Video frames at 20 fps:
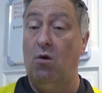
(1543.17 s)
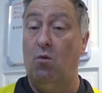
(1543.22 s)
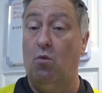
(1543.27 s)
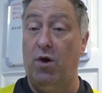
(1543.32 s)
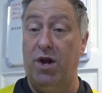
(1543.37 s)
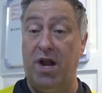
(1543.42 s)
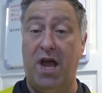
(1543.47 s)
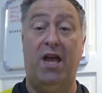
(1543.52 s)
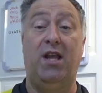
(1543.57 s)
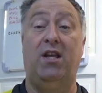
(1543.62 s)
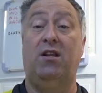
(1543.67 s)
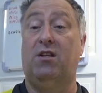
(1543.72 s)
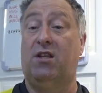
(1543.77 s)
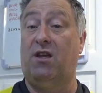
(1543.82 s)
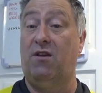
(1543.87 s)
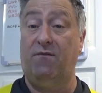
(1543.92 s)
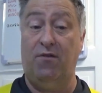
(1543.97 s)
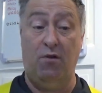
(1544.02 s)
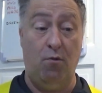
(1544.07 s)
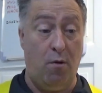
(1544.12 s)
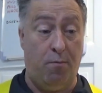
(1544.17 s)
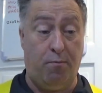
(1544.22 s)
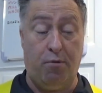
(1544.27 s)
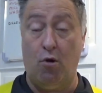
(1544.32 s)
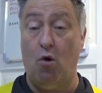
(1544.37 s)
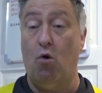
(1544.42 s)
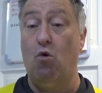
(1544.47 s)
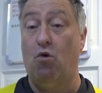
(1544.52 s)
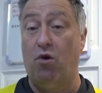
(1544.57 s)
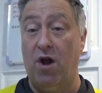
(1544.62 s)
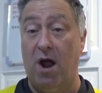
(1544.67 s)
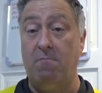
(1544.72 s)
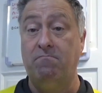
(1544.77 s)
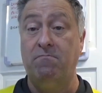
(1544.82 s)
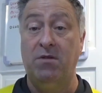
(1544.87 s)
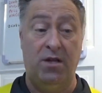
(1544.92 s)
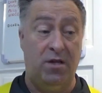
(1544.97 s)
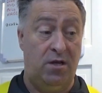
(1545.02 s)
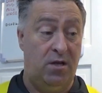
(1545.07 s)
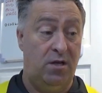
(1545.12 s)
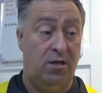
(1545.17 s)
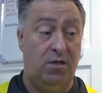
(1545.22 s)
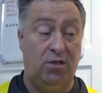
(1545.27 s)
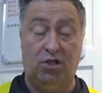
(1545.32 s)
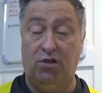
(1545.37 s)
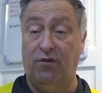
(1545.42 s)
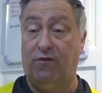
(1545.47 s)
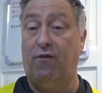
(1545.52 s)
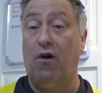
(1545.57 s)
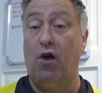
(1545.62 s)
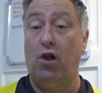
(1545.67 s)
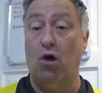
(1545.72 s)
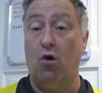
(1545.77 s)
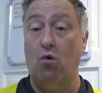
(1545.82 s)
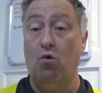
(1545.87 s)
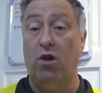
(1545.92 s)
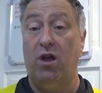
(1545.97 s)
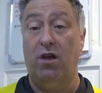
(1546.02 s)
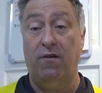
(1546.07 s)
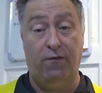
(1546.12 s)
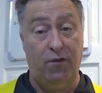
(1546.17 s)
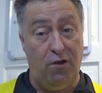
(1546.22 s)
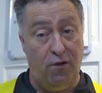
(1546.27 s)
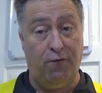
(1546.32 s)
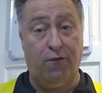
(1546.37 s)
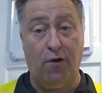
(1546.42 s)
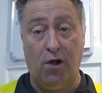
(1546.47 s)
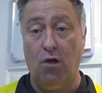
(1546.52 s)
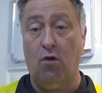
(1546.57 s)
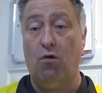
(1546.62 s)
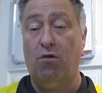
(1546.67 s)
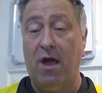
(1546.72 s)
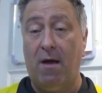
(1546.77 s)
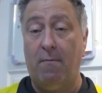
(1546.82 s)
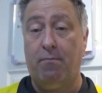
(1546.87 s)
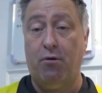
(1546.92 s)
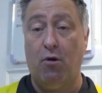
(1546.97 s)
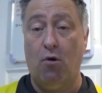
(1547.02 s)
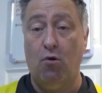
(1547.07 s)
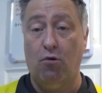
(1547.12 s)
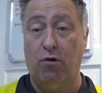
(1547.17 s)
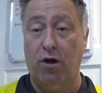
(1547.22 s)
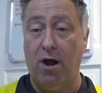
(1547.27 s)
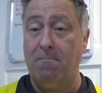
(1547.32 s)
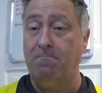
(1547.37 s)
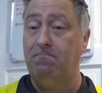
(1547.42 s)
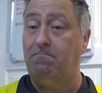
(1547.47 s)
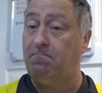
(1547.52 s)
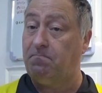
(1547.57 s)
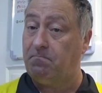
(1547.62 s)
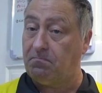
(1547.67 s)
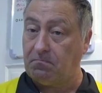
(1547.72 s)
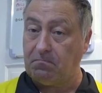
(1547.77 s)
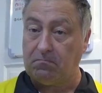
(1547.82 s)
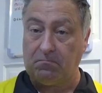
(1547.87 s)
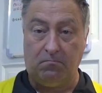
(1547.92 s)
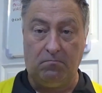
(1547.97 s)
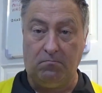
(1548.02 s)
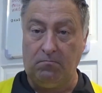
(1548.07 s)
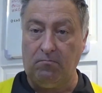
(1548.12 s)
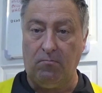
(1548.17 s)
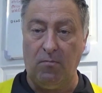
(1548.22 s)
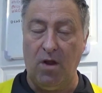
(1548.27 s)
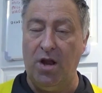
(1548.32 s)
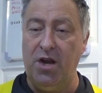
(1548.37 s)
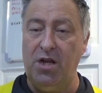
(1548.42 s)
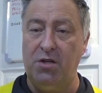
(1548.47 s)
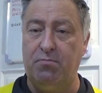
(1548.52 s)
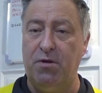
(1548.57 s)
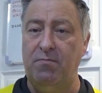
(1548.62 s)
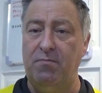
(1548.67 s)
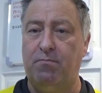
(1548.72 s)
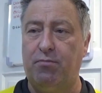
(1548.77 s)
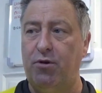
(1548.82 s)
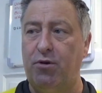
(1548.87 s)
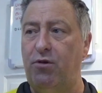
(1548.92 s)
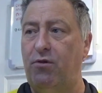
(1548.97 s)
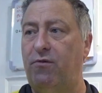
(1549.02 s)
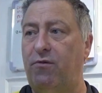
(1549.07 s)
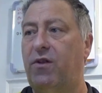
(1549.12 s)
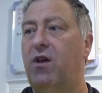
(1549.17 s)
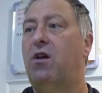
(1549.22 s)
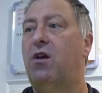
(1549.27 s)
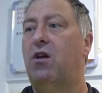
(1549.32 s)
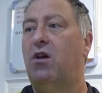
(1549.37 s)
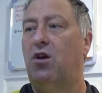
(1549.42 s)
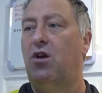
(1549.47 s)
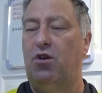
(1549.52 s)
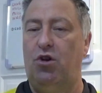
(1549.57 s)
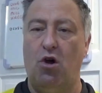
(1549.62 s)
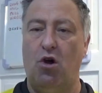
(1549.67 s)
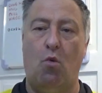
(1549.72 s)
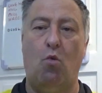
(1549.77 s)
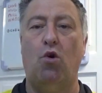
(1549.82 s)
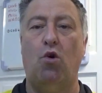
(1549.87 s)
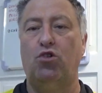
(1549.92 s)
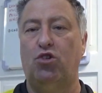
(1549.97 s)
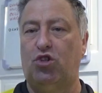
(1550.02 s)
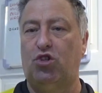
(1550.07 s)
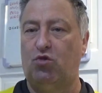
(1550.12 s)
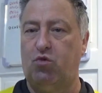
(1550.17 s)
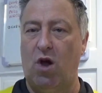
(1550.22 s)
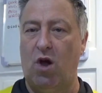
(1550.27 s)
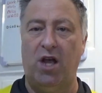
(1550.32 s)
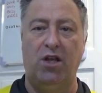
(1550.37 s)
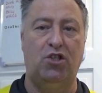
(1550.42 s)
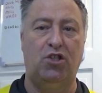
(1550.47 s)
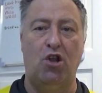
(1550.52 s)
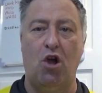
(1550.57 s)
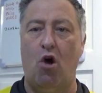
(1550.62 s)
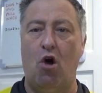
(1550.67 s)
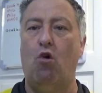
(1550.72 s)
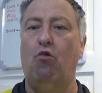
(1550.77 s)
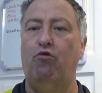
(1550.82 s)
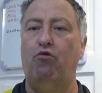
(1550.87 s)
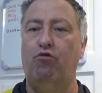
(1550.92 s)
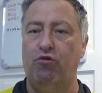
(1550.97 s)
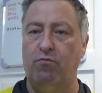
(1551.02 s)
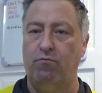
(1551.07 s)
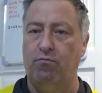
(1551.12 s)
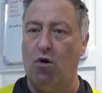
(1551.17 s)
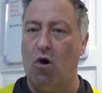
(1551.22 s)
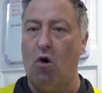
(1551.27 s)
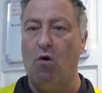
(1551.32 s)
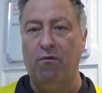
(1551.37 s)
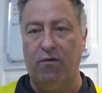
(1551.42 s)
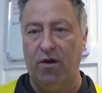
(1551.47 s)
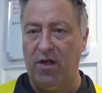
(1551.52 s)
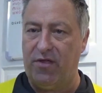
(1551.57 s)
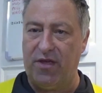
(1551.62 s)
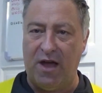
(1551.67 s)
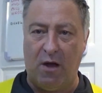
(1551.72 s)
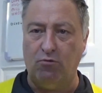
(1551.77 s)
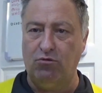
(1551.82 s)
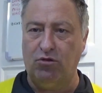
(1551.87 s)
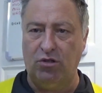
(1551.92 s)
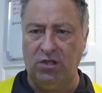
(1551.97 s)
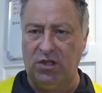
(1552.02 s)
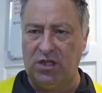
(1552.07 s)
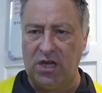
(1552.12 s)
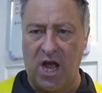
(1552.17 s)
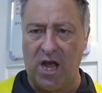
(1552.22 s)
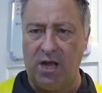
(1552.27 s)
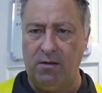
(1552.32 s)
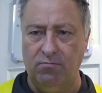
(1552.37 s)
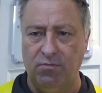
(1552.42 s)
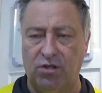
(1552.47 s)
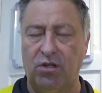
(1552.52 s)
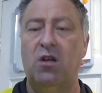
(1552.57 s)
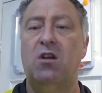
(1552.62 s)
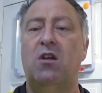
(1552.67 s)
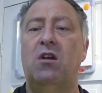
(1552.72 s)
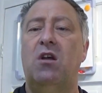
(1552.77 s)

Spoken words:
When I give you a programme to follow, if you follow that programme, and it's been proved not once, twice, not 100, but over 1,000 times,